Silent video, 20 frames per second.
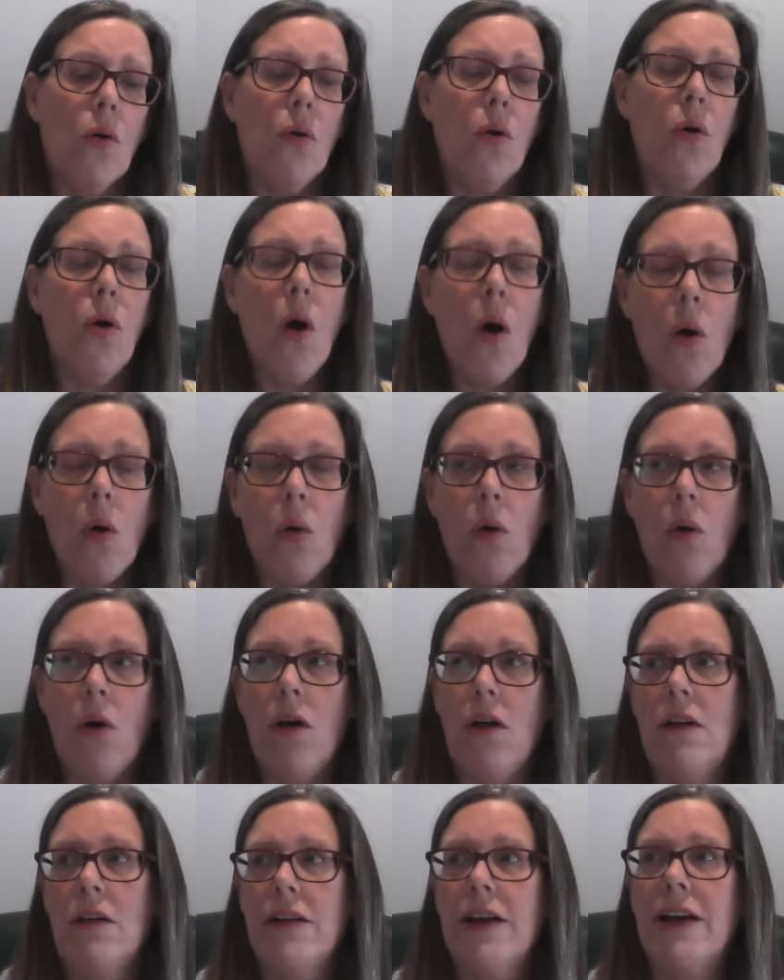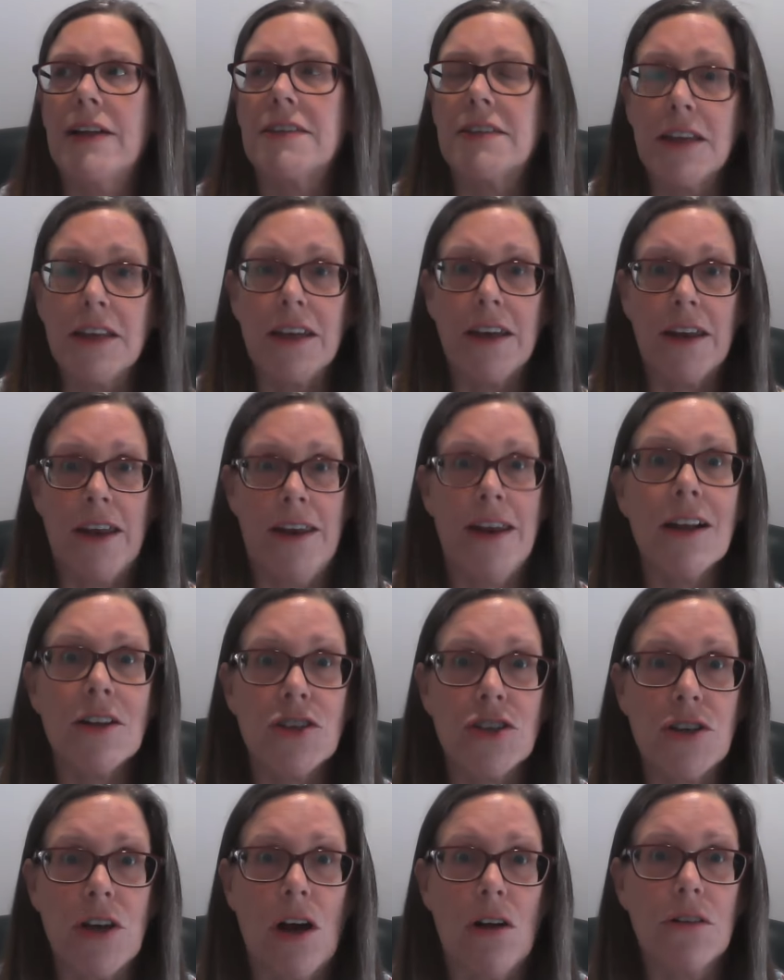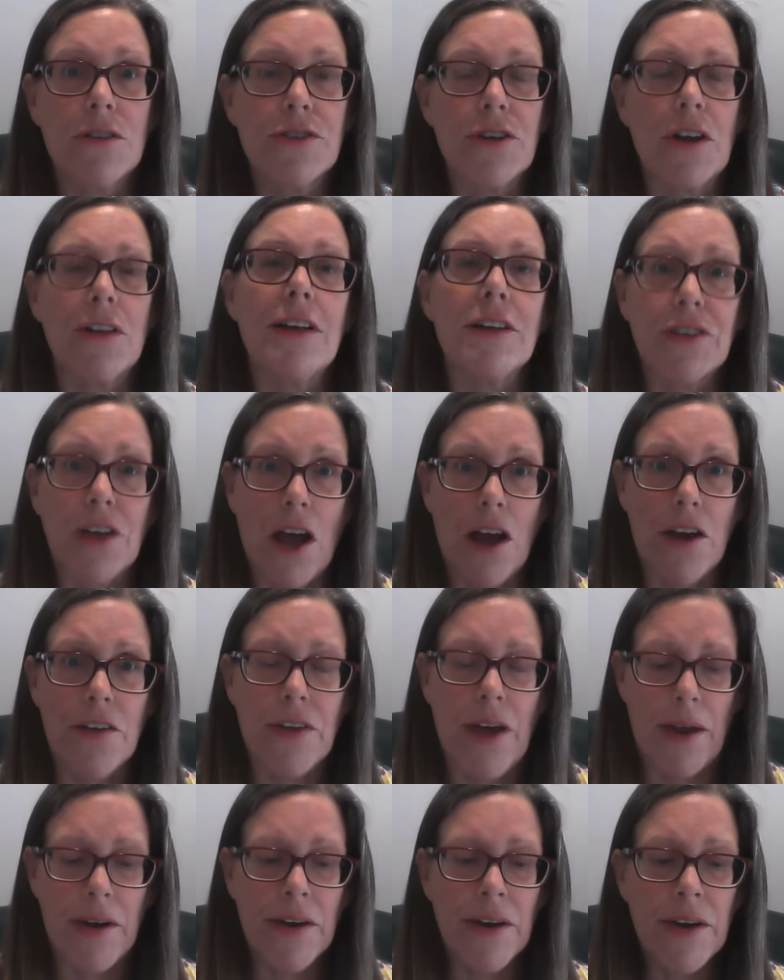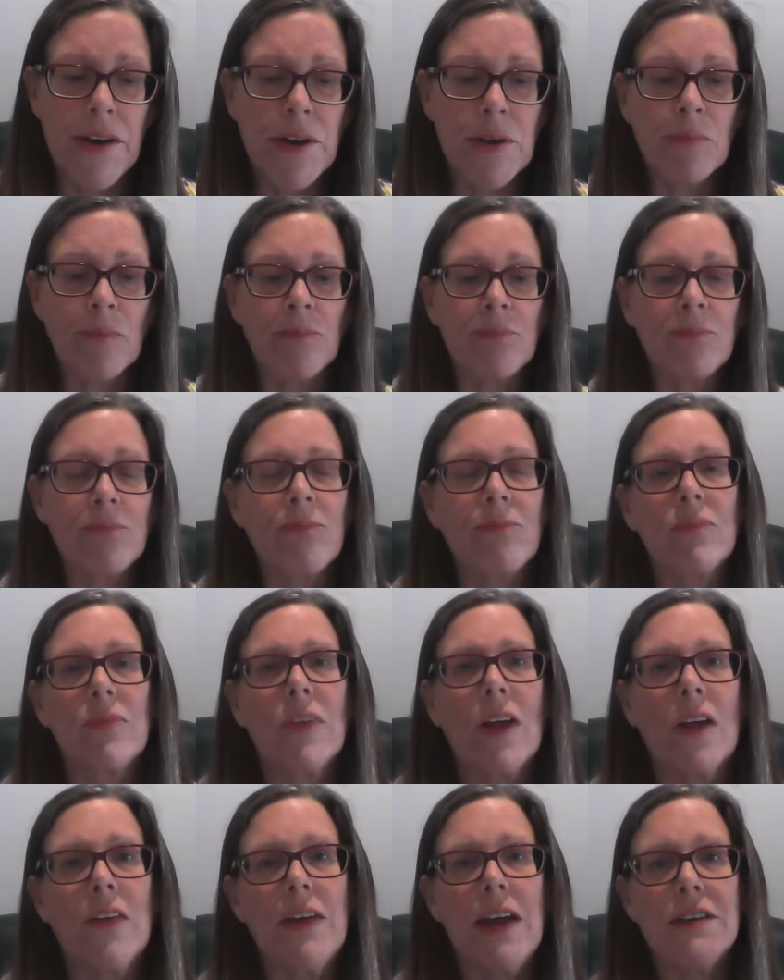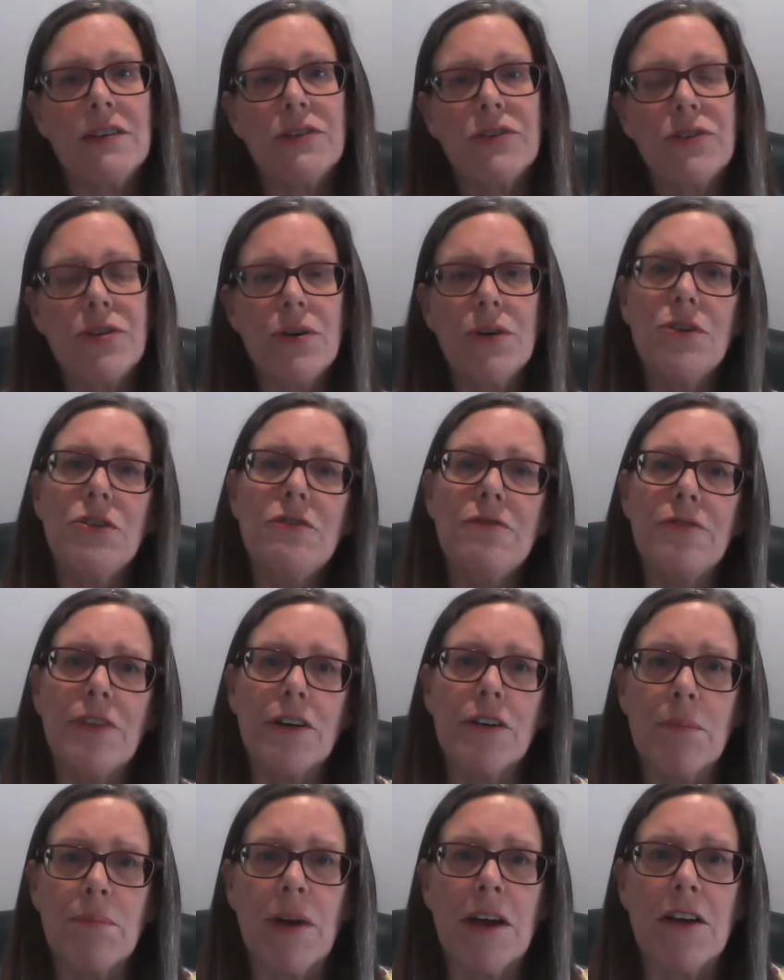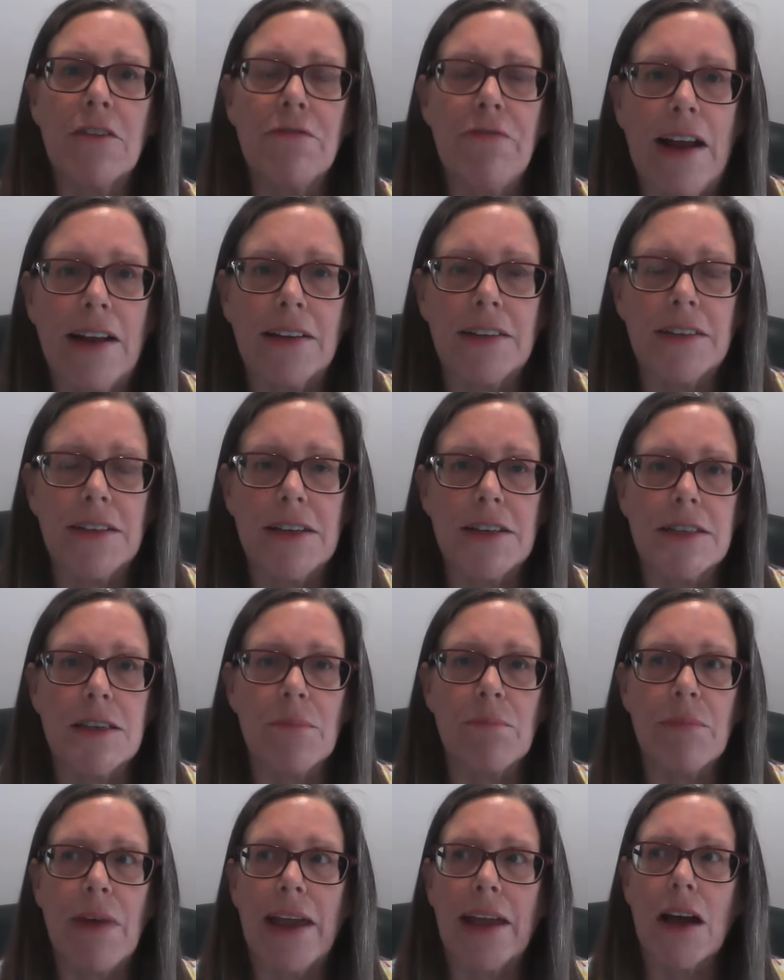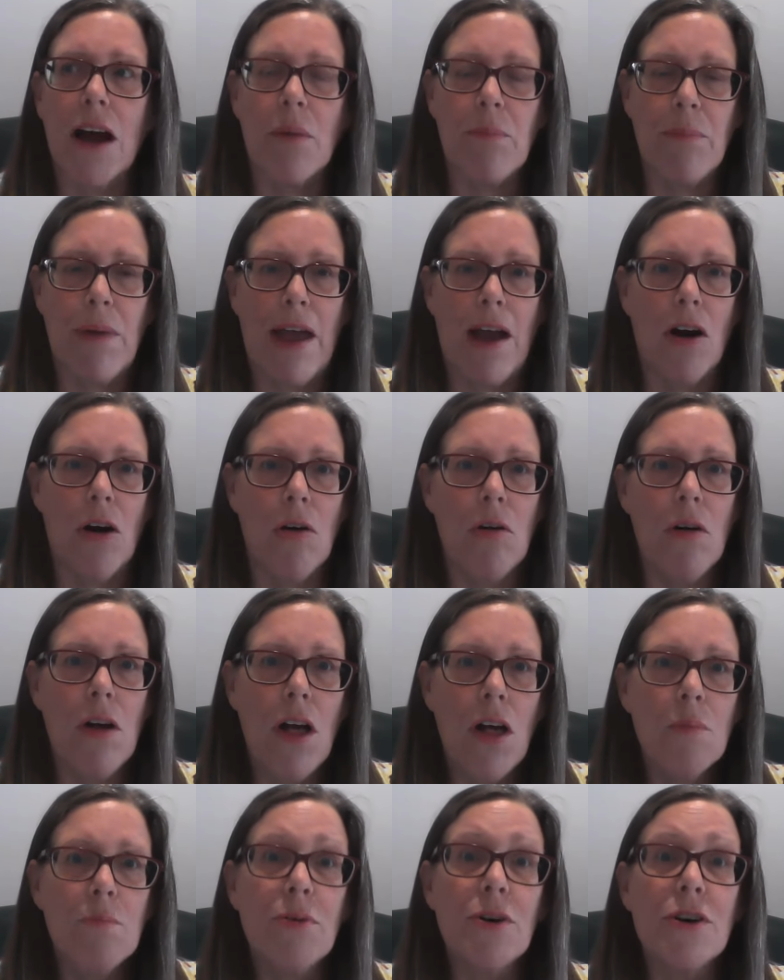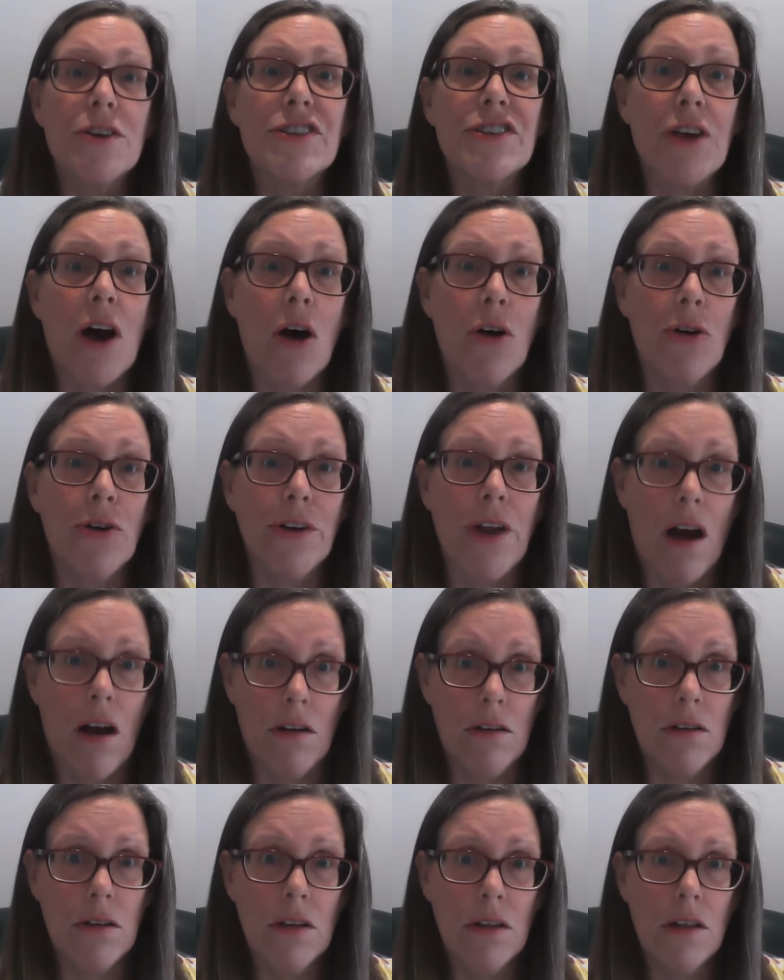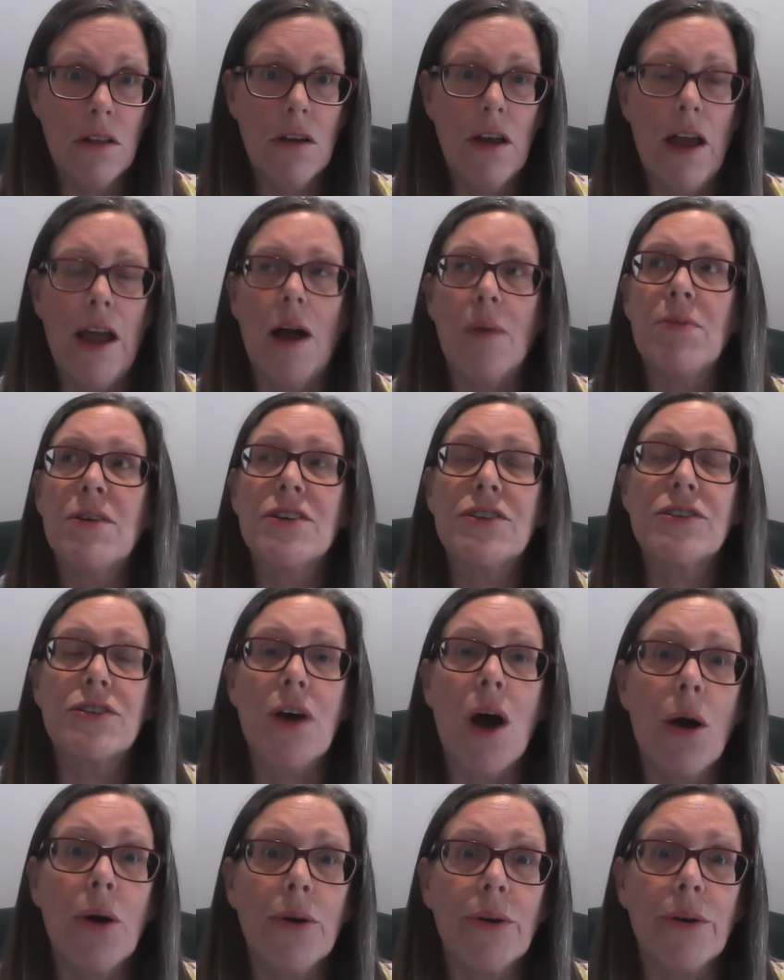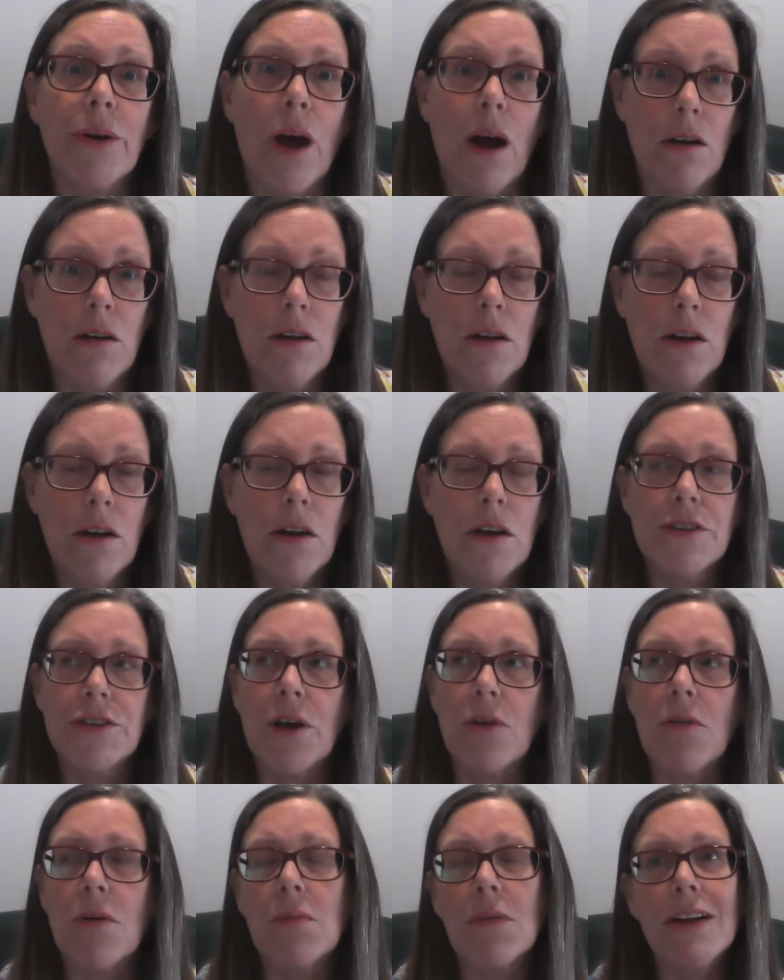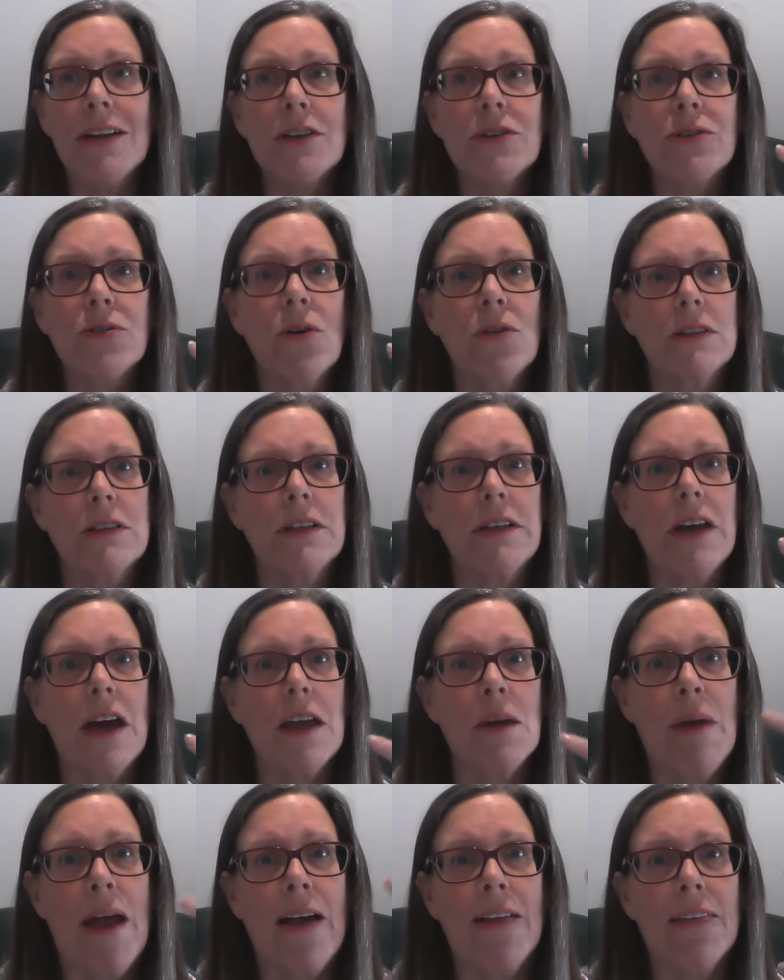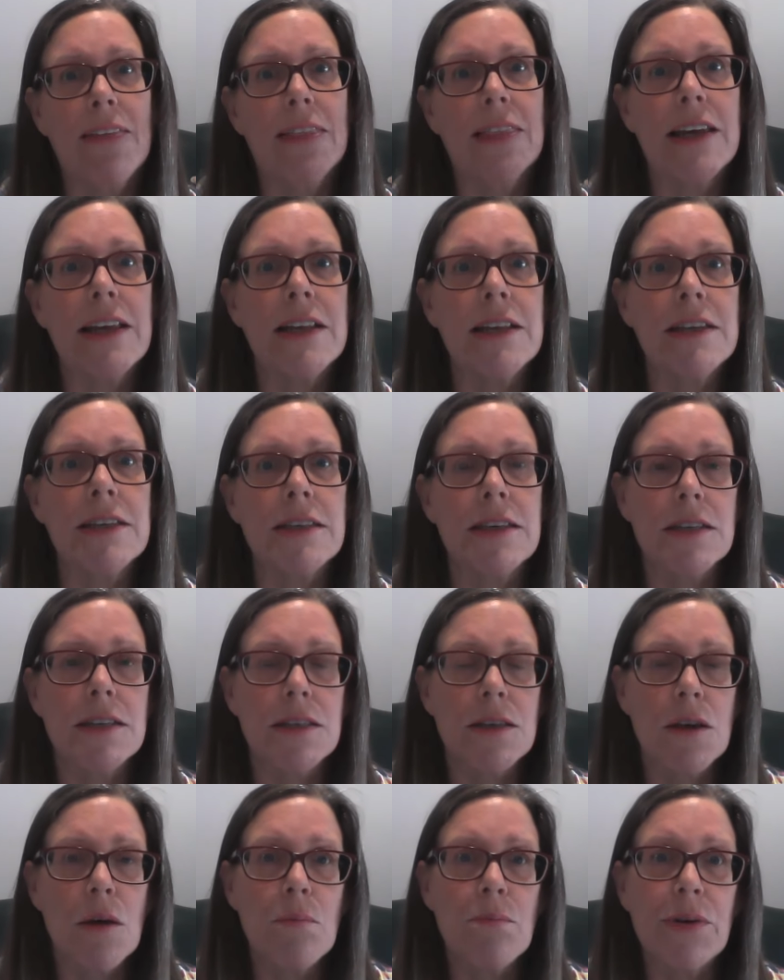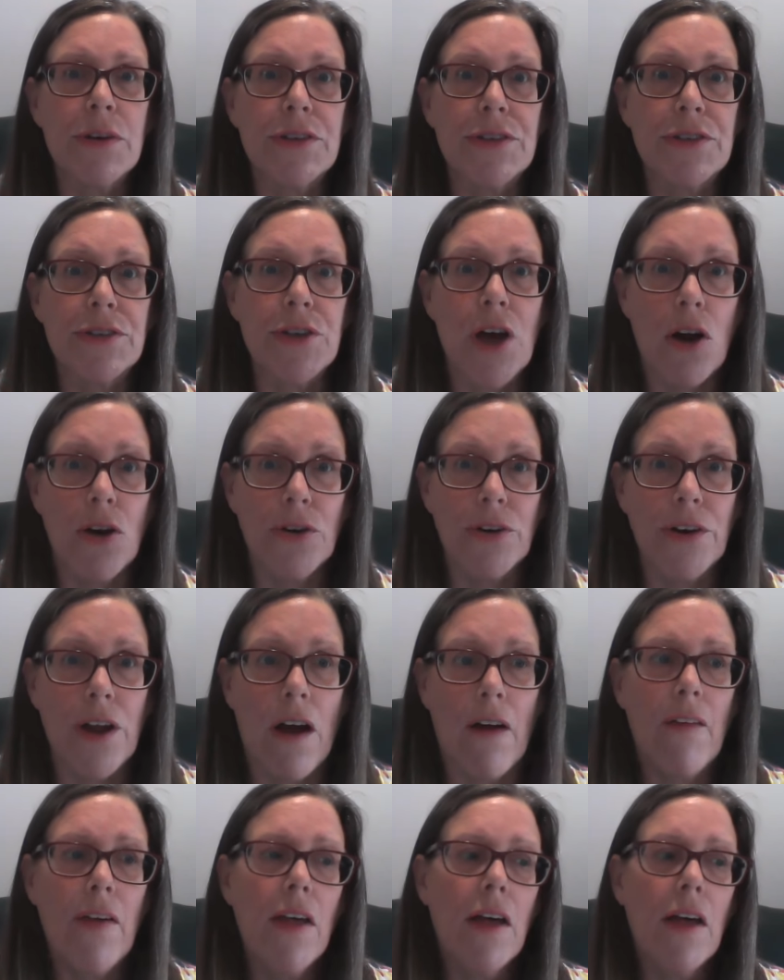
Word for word: Whew, that's it in a nutshell. So let's go there. There's two very big factors that make up our persona. Our persona. So I'm going to talk today about Lynda's persona.